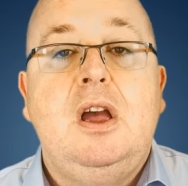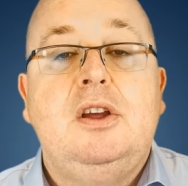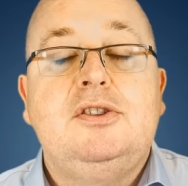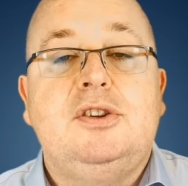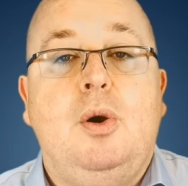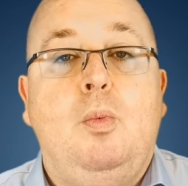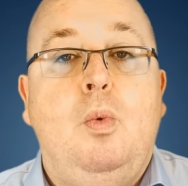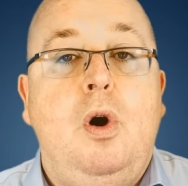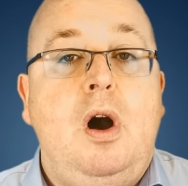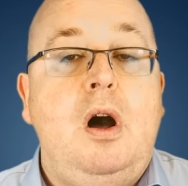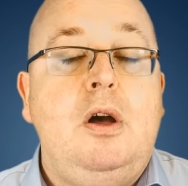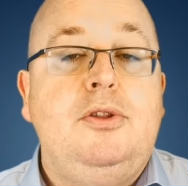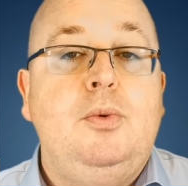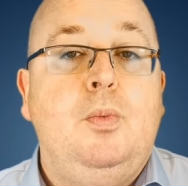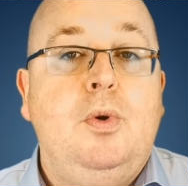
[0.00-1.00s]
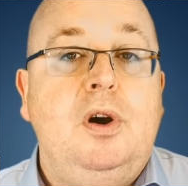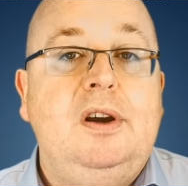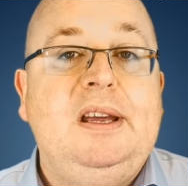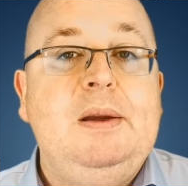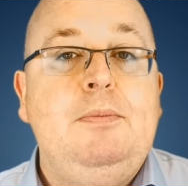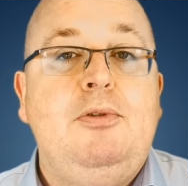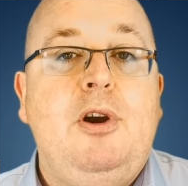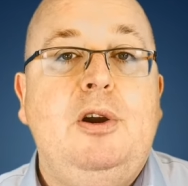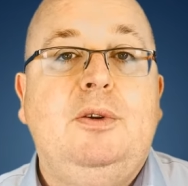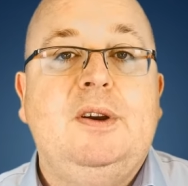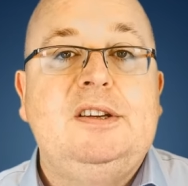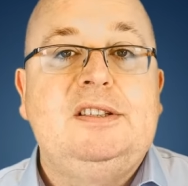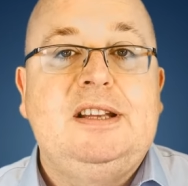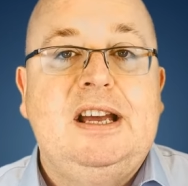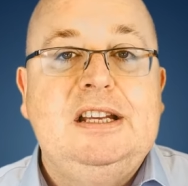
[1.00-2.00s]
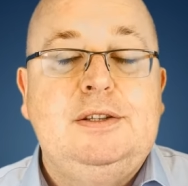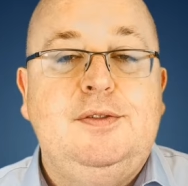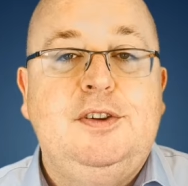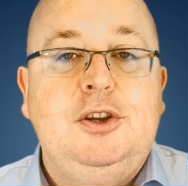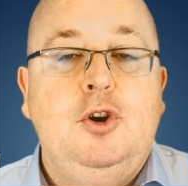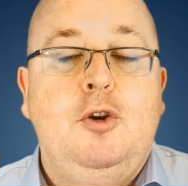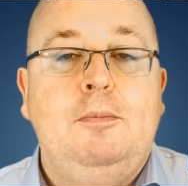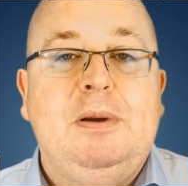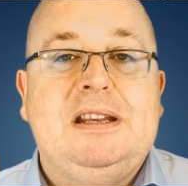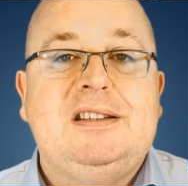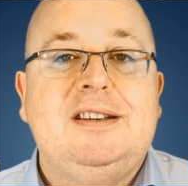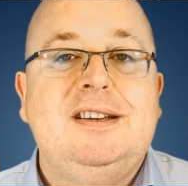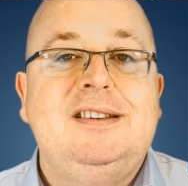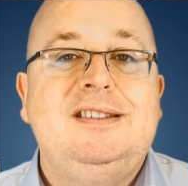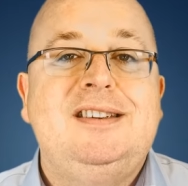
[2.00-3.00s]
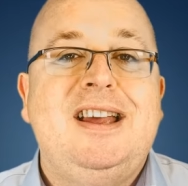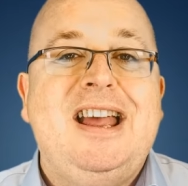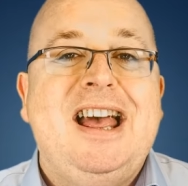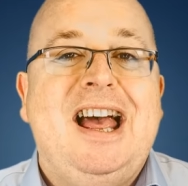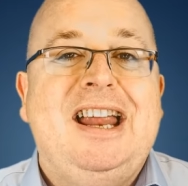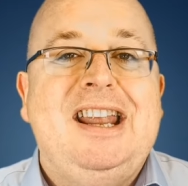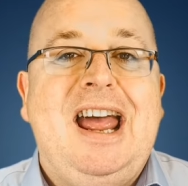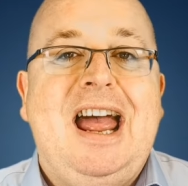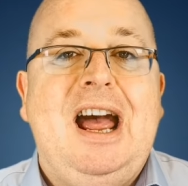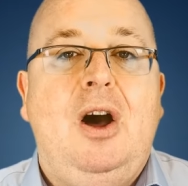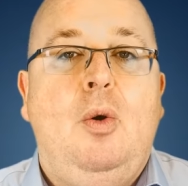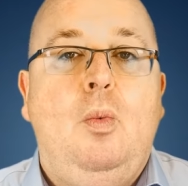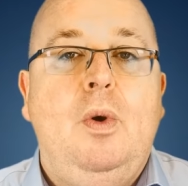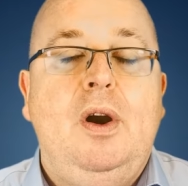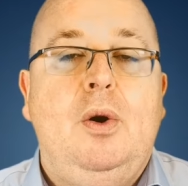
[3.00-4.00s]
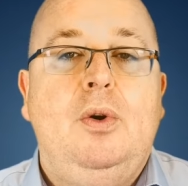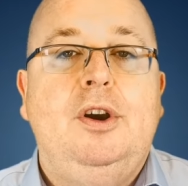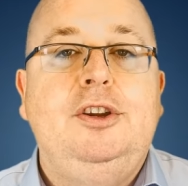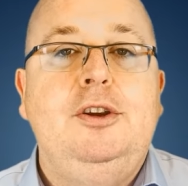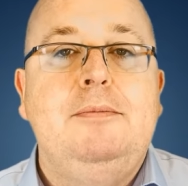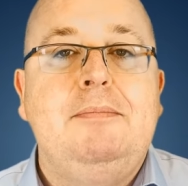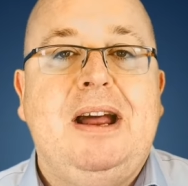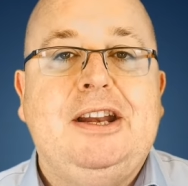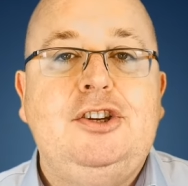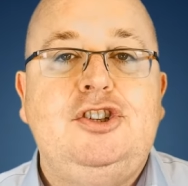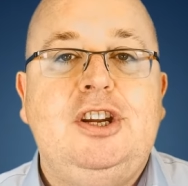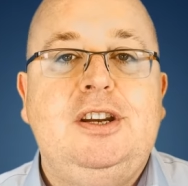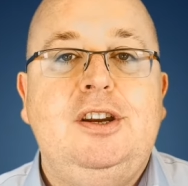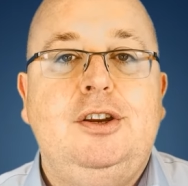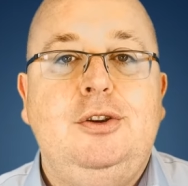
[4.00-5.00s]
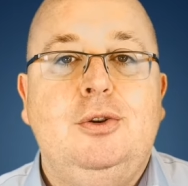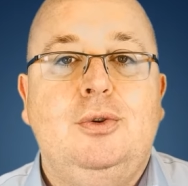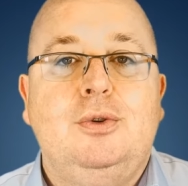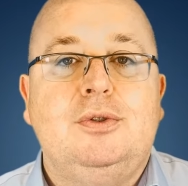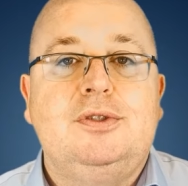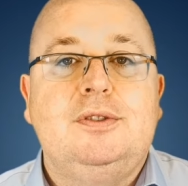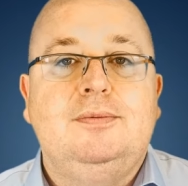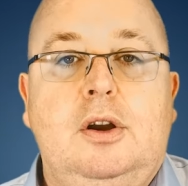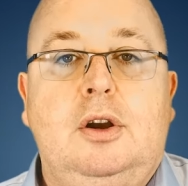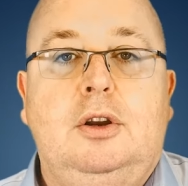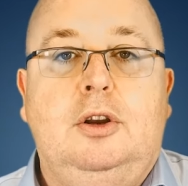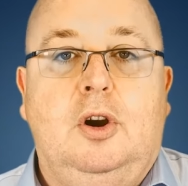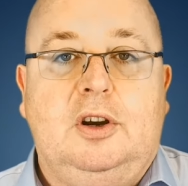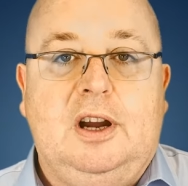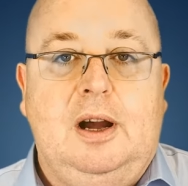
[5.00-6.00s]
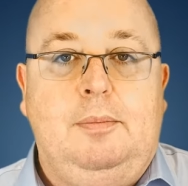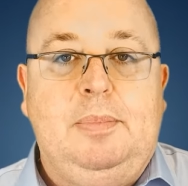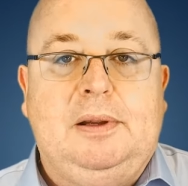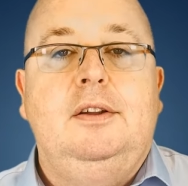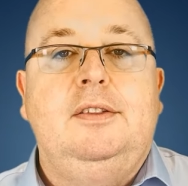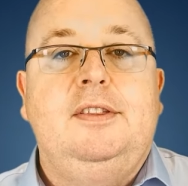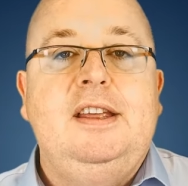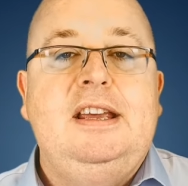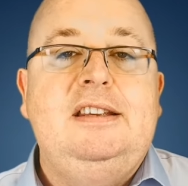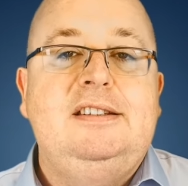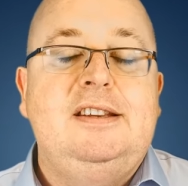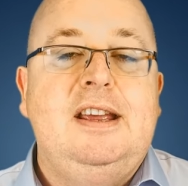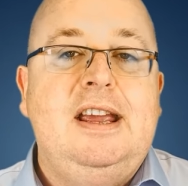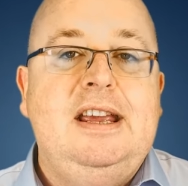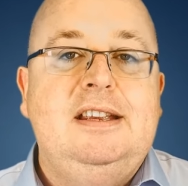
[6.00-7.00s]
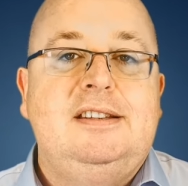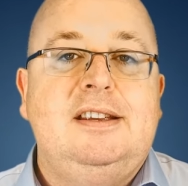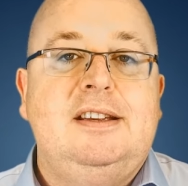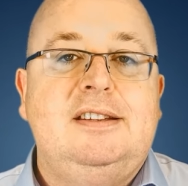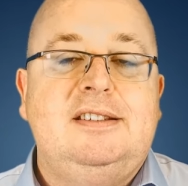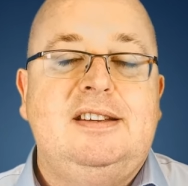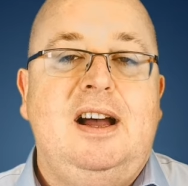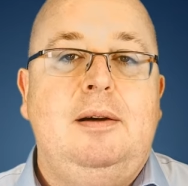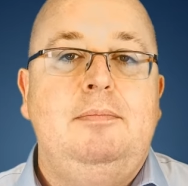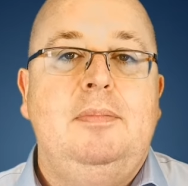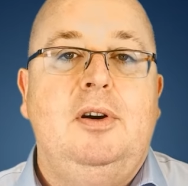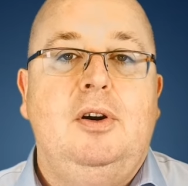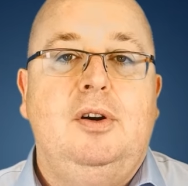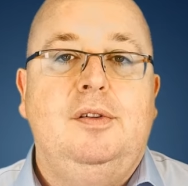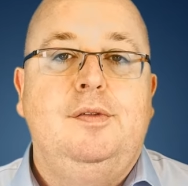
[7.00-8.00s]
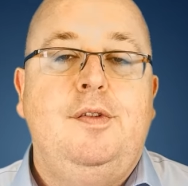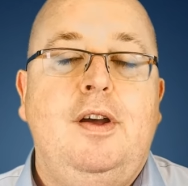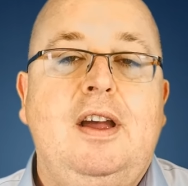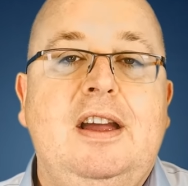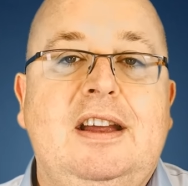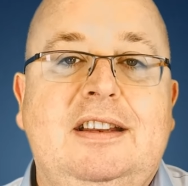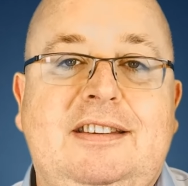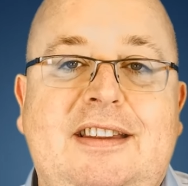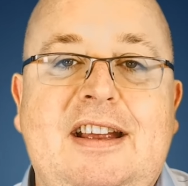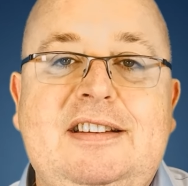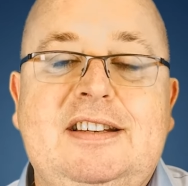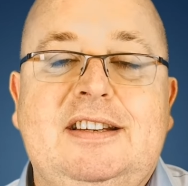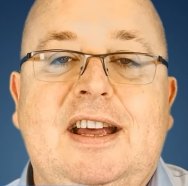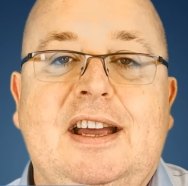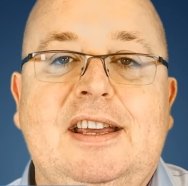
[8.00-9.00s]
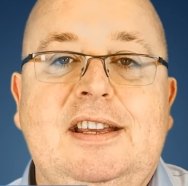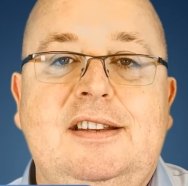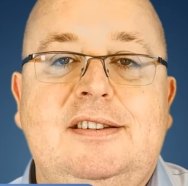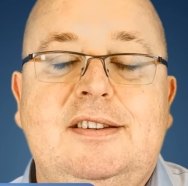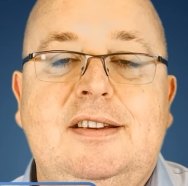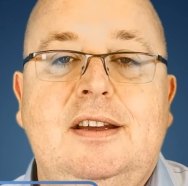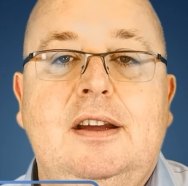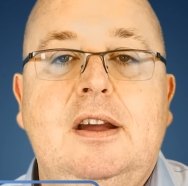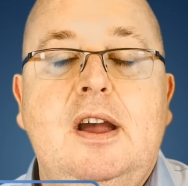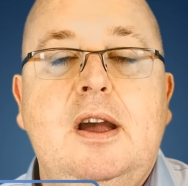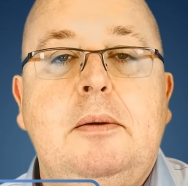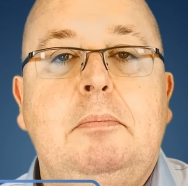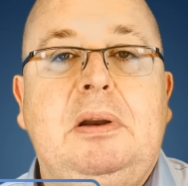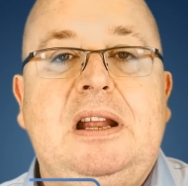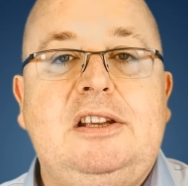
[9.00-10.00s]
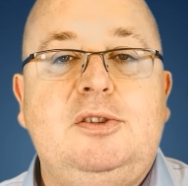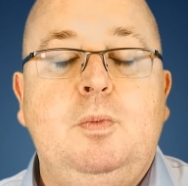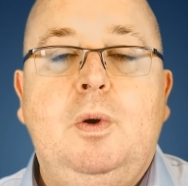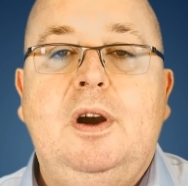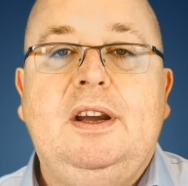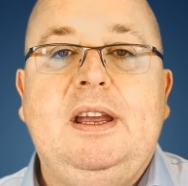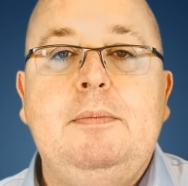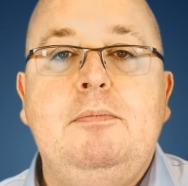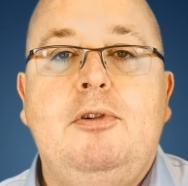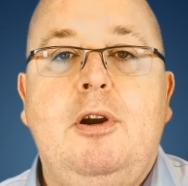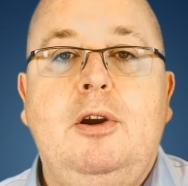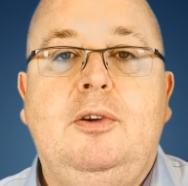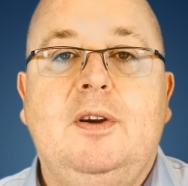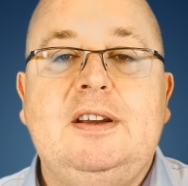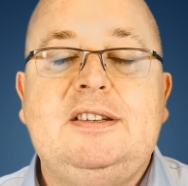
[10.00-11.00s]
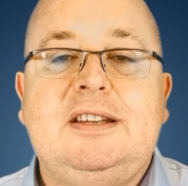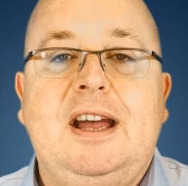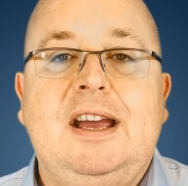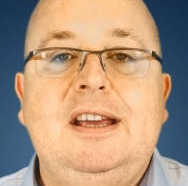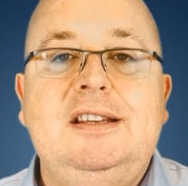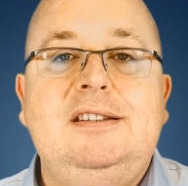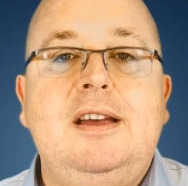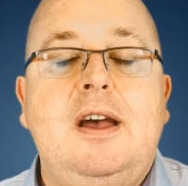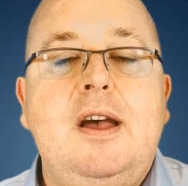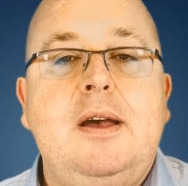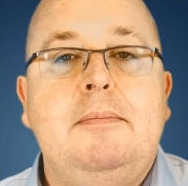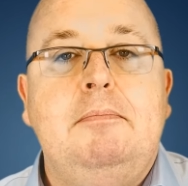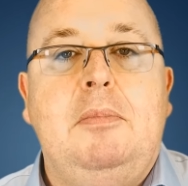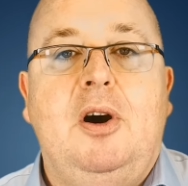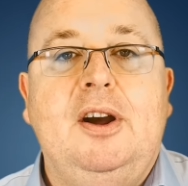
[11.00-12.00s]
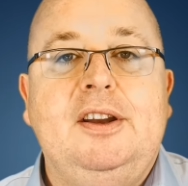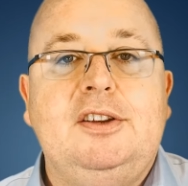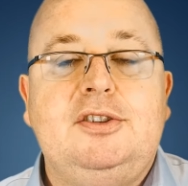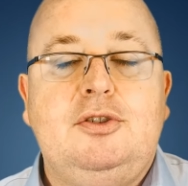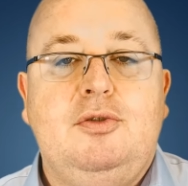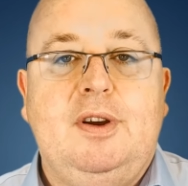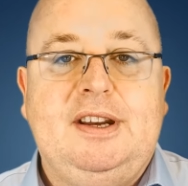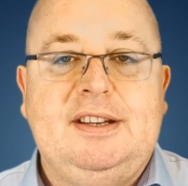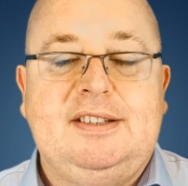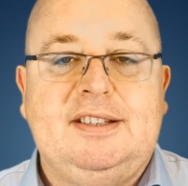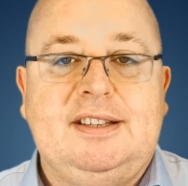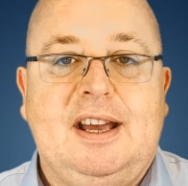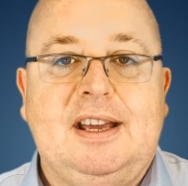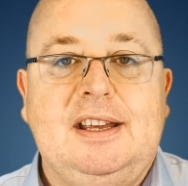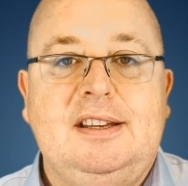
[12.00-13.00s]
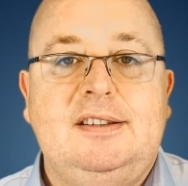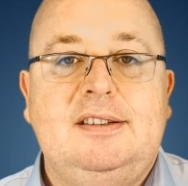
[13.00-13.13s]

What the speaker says: So what are the work in progress days for your business and how well are you managing yours? Lockup. This is a sum of debtor days plus work in progress days minus creditor days.